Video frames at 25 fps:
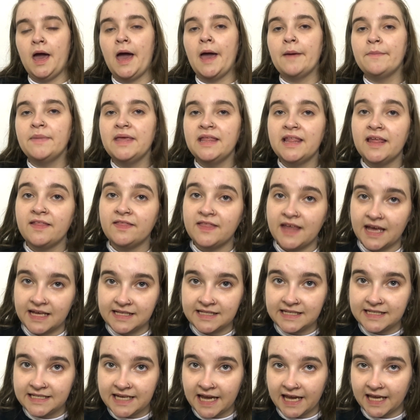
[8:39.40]
I mean, there's
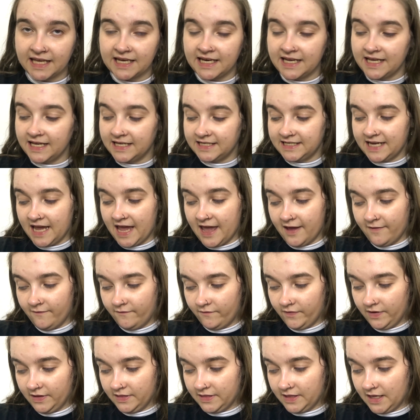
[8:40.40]
a technique to
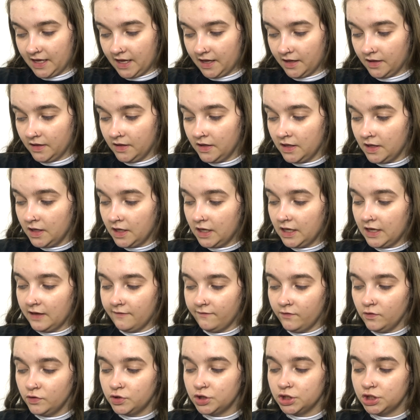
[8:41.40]
everything.
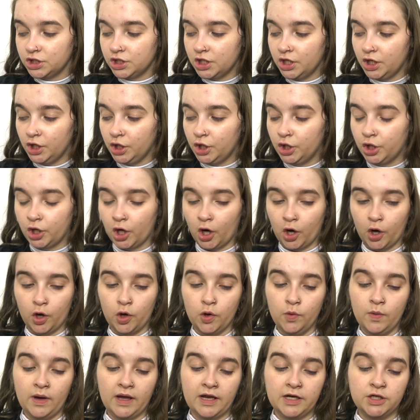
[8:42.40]
If you're just going to
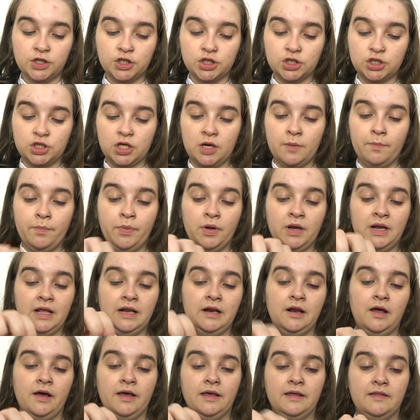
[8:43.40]
go and just going to put it
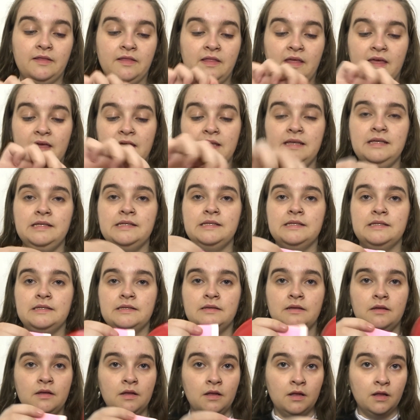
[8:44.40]
like
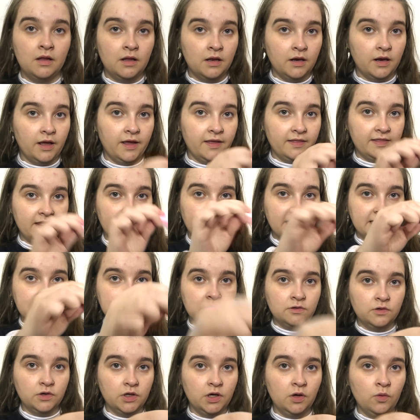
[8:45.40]
this, like, that's
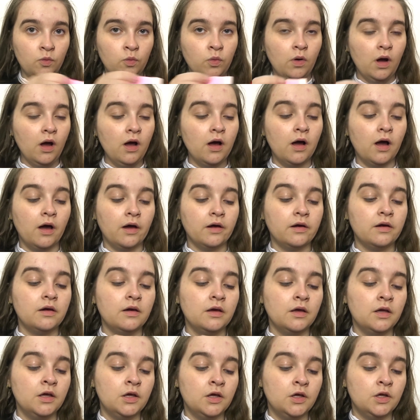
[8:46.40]
not going to
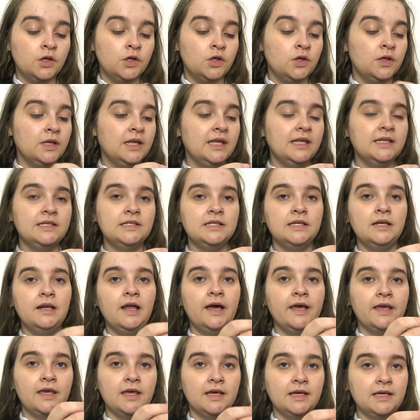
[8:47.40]
work. You need to
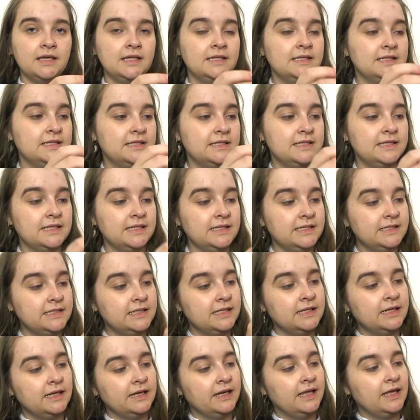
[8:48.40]
like
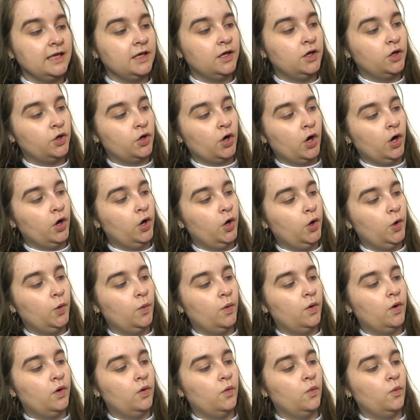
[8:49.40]
consistently
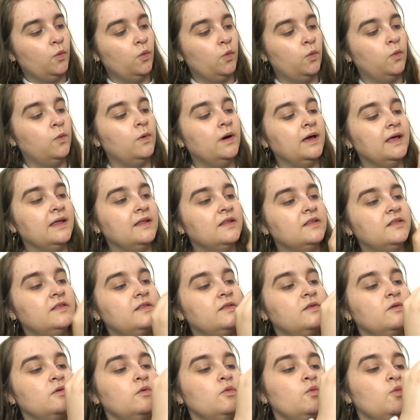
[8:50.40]
go
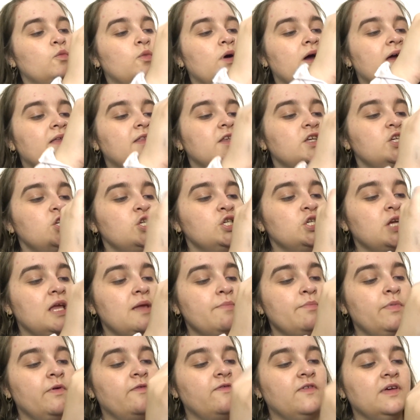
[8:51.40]
with where the
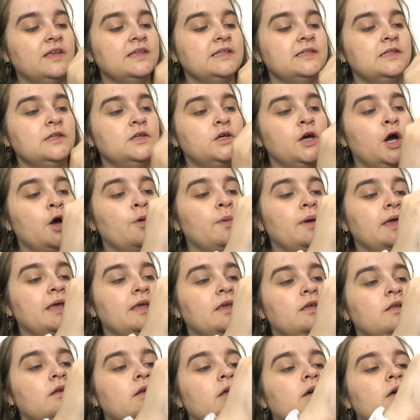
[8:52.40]
shape of it's going,
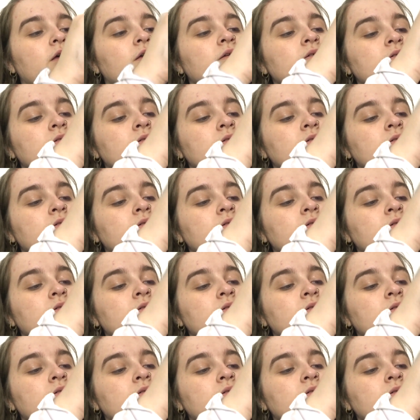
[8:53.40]
you know?